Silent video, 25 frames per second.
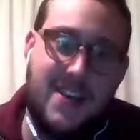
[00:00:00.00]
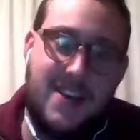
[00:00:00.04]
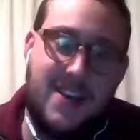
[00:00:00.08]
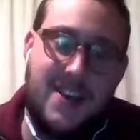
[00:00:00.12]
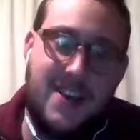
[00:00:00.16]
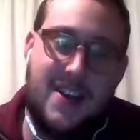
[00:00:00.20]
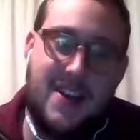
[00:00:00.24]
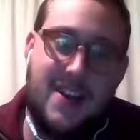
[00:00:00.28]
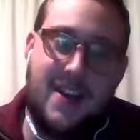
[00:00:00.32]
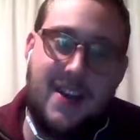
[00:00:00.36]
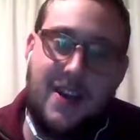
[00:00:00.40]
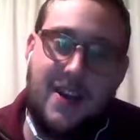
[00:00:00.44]

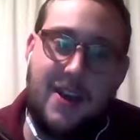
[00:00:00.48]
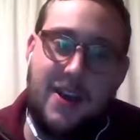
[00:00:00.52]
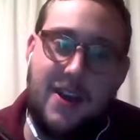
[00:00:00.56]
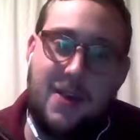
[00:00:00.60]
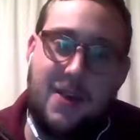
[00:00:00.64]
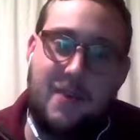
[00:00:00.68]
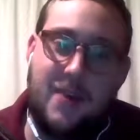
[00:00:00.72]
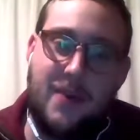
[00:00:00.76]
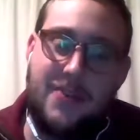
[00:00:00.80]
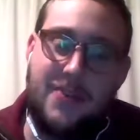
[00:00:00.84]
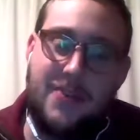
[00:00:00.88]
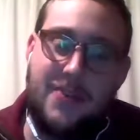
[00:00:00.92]

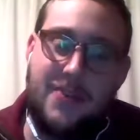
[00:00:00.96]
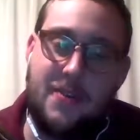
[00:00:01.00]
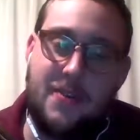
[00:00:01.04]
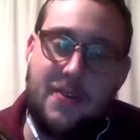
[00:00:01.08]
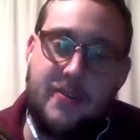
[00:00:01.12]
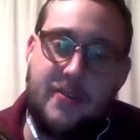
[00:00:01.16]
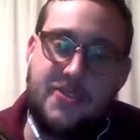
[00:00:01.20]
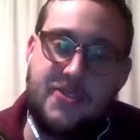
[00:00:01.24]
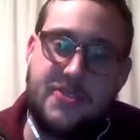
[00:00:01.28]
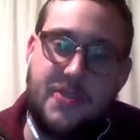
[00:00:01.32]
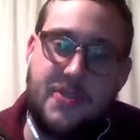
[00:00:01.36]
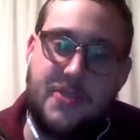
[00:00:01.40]
And their
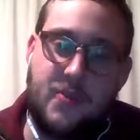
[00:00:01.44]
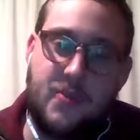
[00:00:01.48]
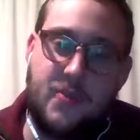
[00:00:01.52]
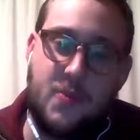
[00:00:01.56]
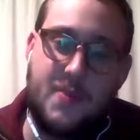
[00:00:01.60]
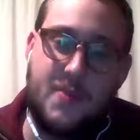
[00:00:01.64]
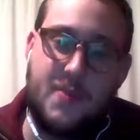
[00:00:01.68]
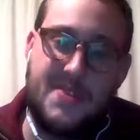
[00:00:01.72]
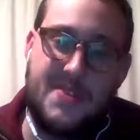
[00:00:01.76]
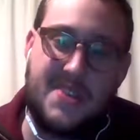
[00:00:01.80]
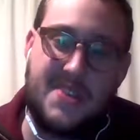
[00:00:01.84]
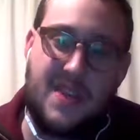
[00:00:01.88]
ownership group
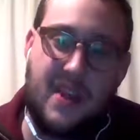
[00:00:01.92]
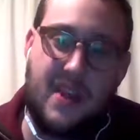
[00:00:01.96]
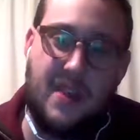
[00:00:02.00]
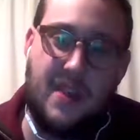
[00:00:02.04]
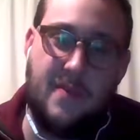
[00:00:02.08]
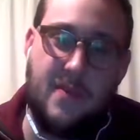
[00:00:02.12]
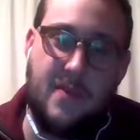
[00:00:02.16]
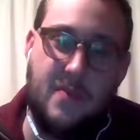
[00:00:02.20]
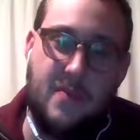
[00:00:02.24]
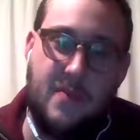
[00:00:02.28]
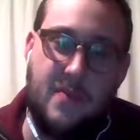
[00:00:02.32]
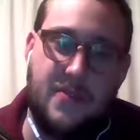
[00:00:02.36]
is kind
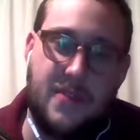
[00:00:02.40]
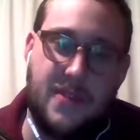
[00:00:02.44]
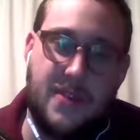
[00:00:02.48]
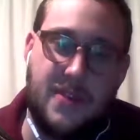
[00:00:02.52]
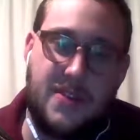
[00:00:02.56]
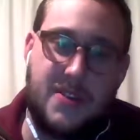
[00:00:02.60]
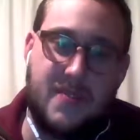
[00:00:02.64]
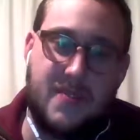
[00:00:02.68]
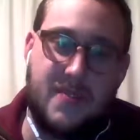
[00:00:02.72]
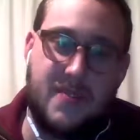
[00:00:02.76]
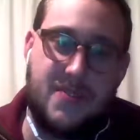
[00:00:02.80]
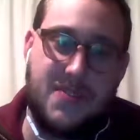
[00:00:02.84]
of
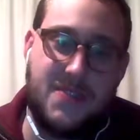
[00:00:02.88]
unpredictable.